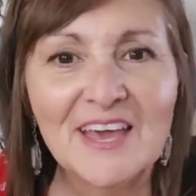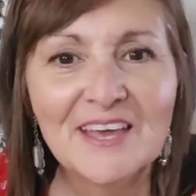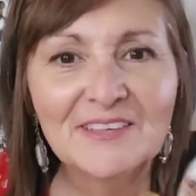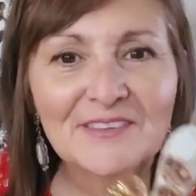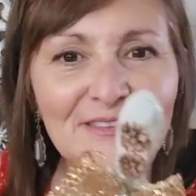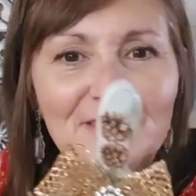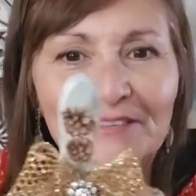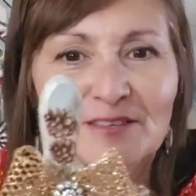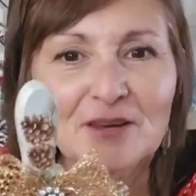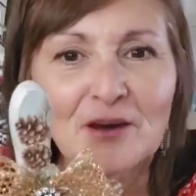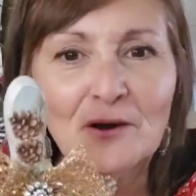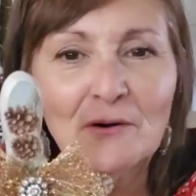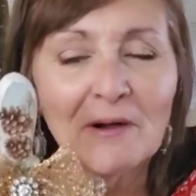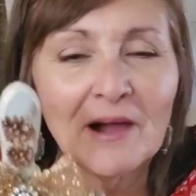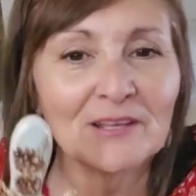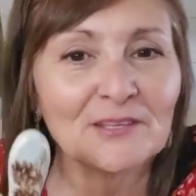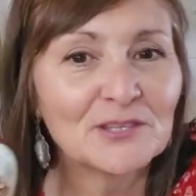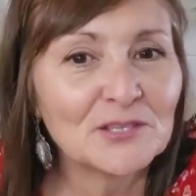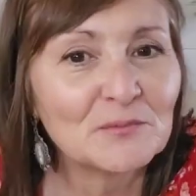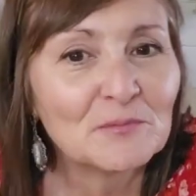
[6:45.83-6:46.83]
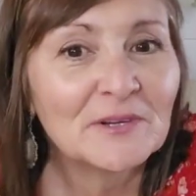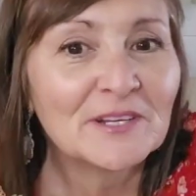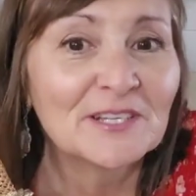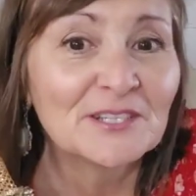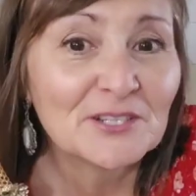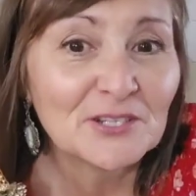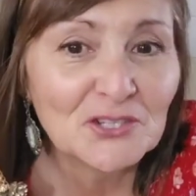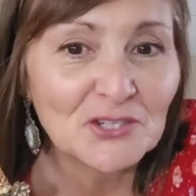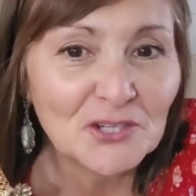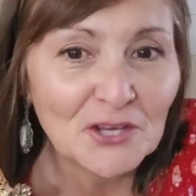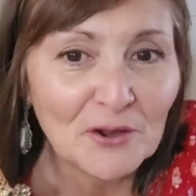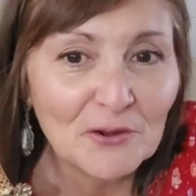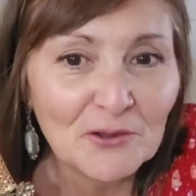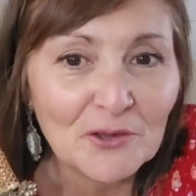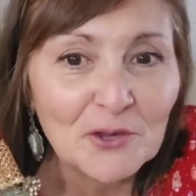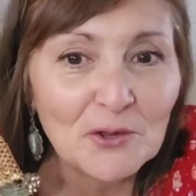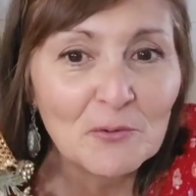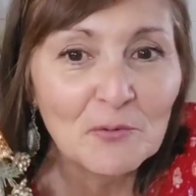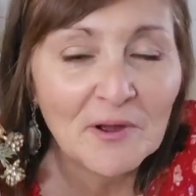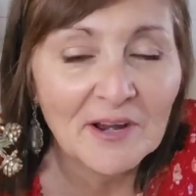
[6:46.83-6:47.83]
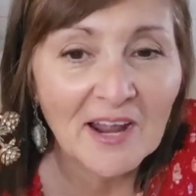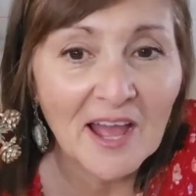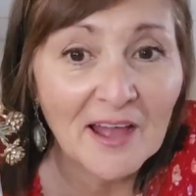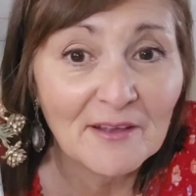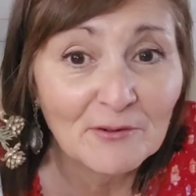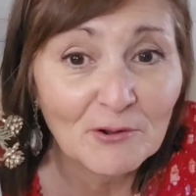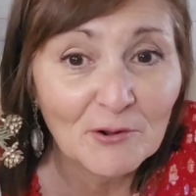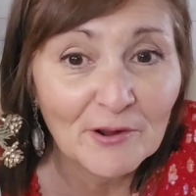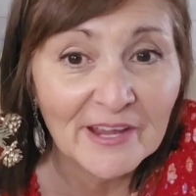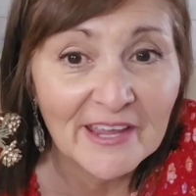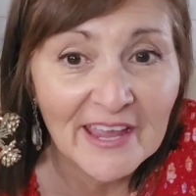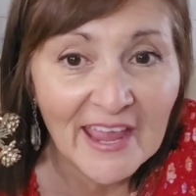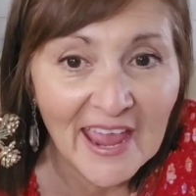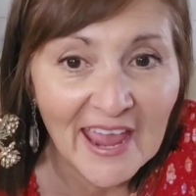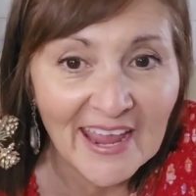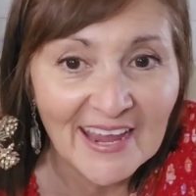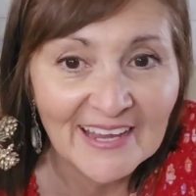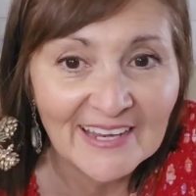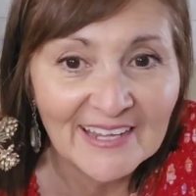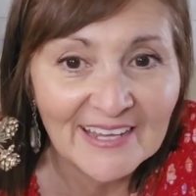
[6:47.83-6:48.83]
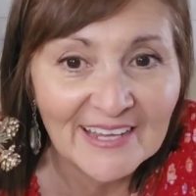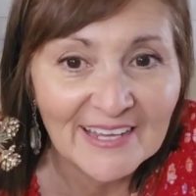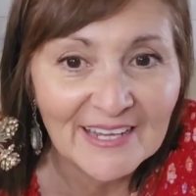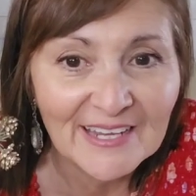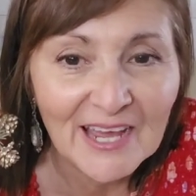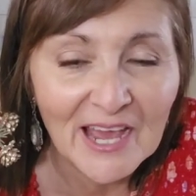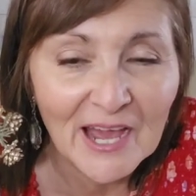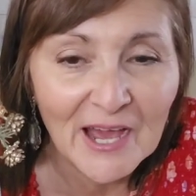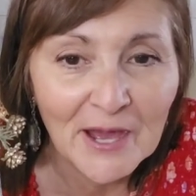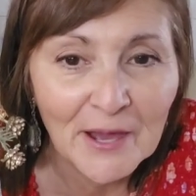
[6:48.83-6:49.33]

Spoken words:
So I just wanted to show you what I created